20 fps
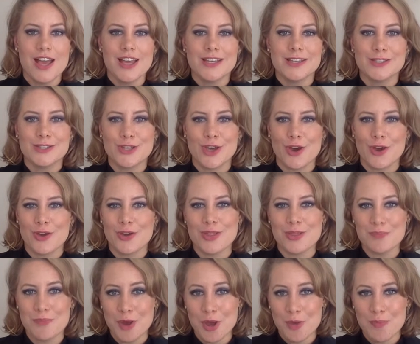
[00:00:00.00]
So the
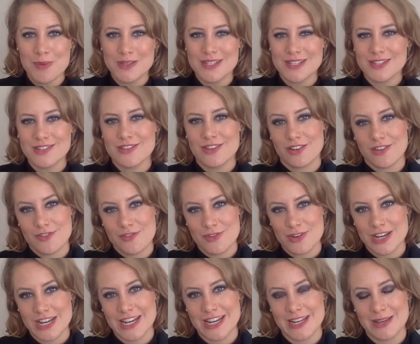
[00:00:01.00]
purpose is not
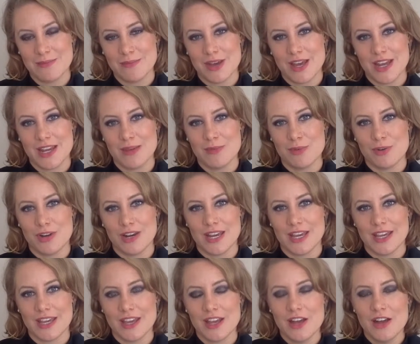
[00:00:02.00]
really anymore like